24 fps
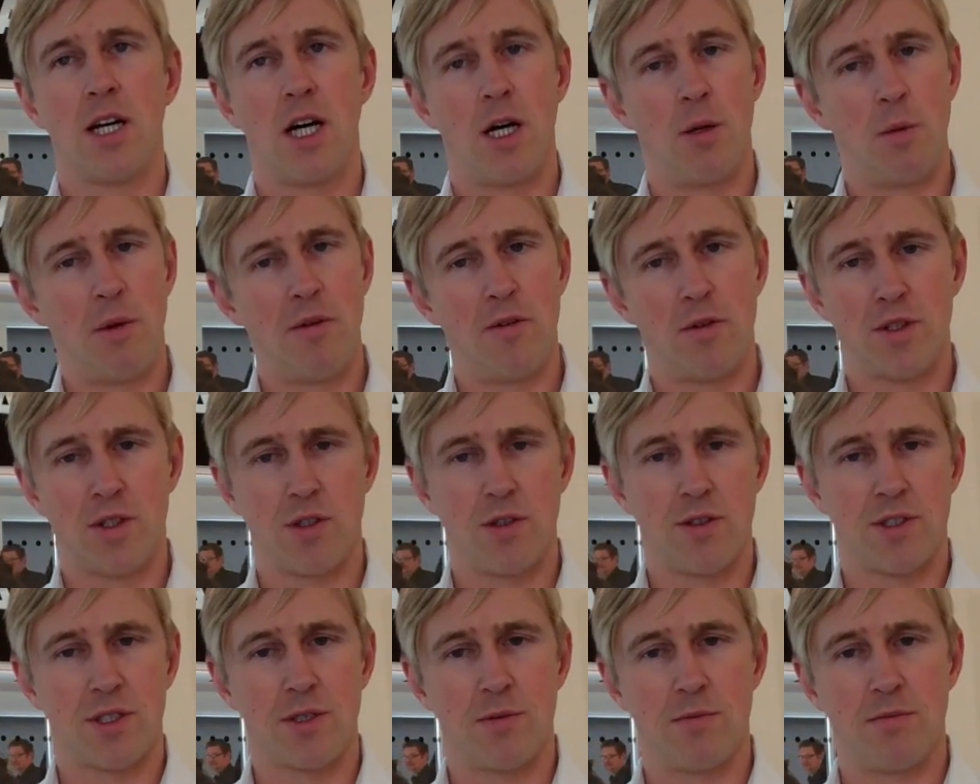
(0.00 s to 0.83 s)
We've
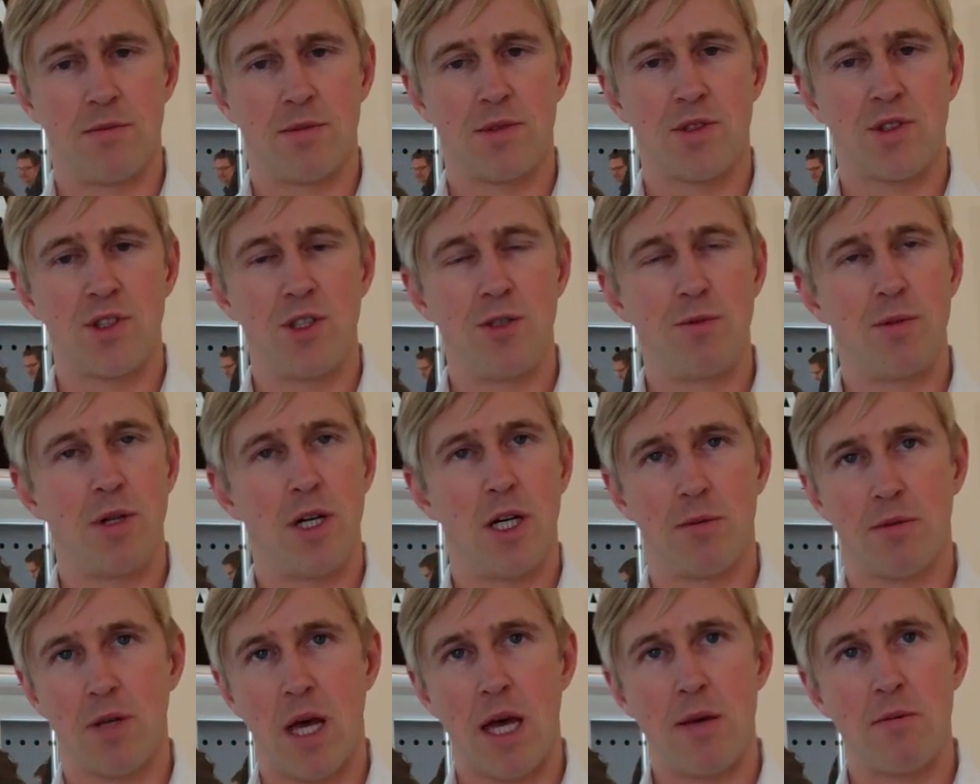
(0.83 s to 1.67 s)
also got some
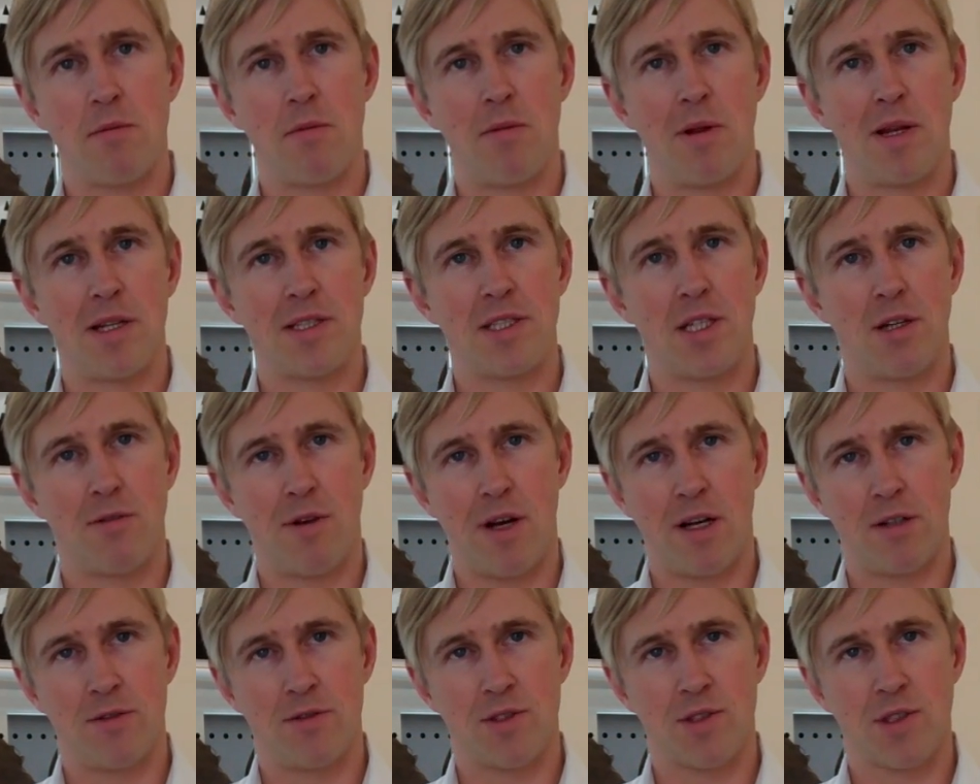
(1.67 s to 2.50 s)
superb capability
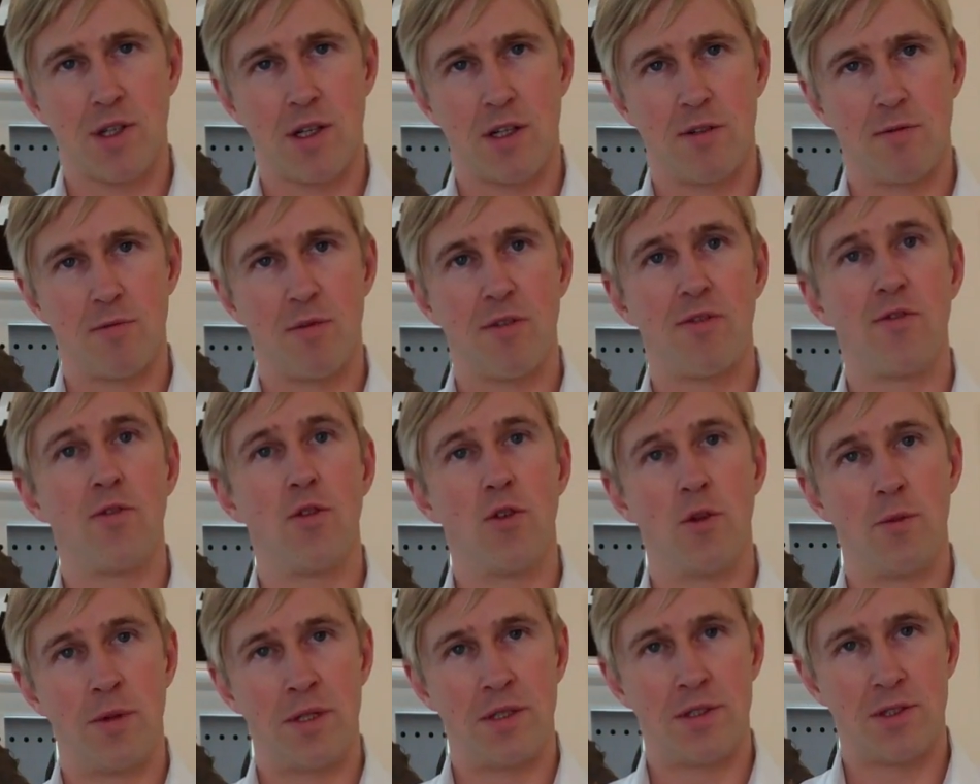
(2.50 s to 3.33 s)
around kind of
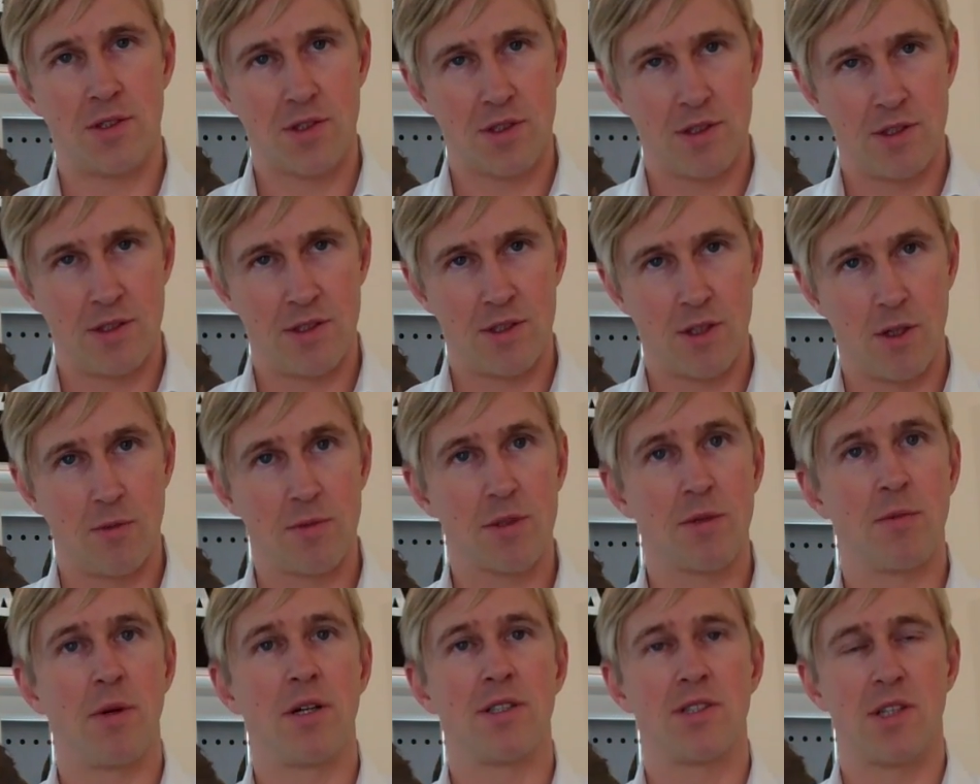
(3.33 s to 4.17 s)
performance and
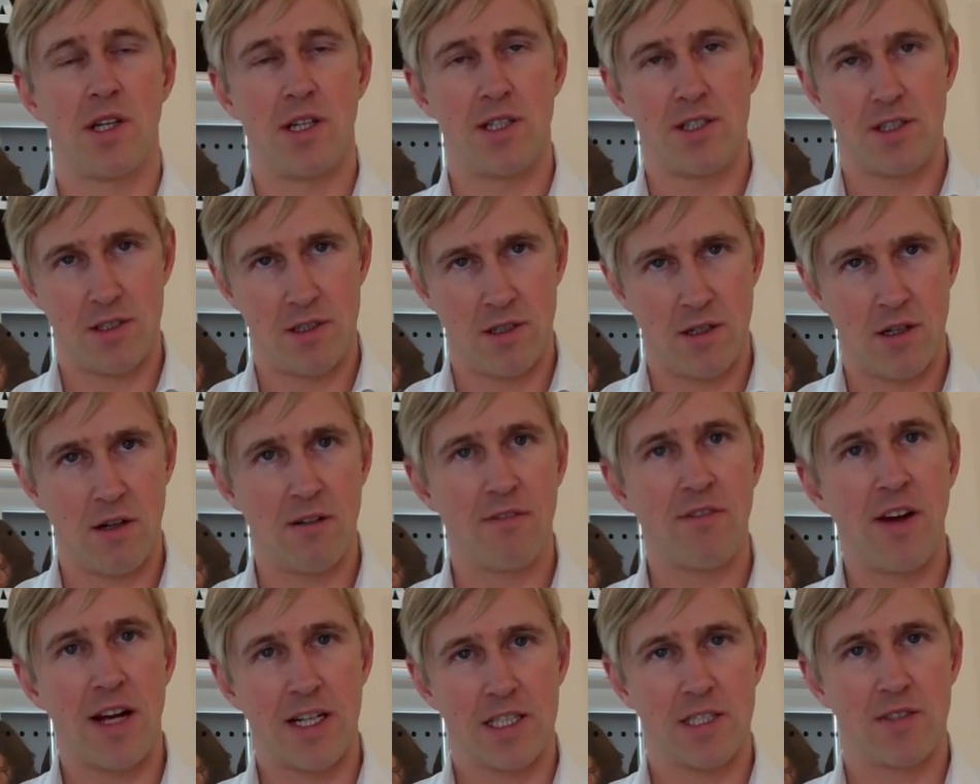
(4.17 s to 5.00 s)
optimization and
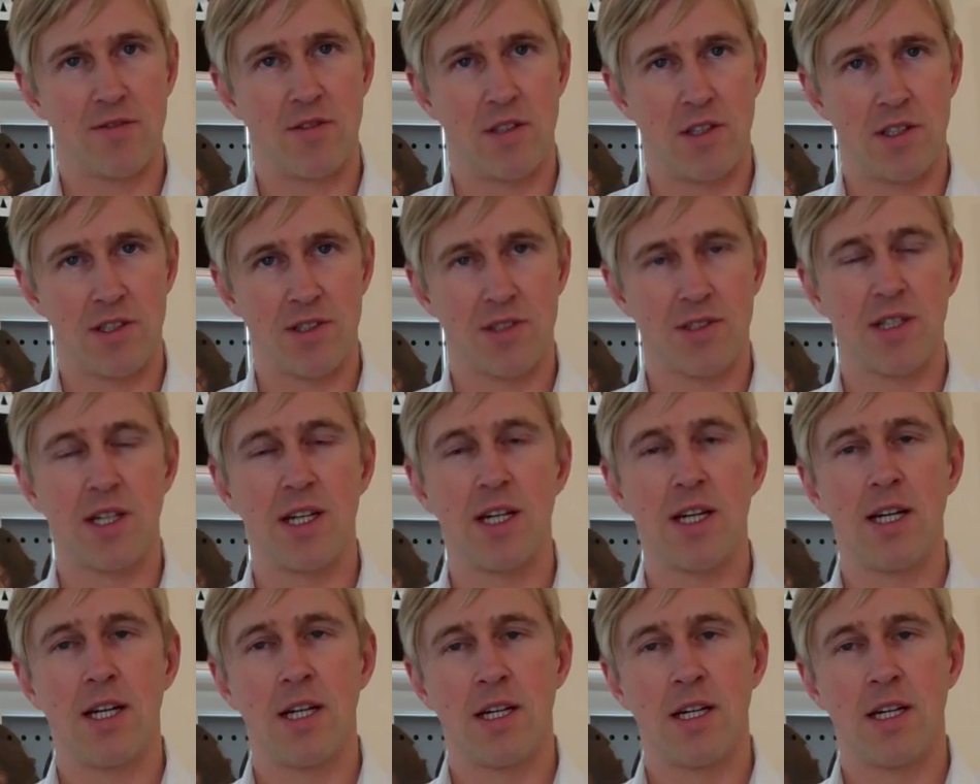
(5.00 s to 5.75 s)
effectiveness.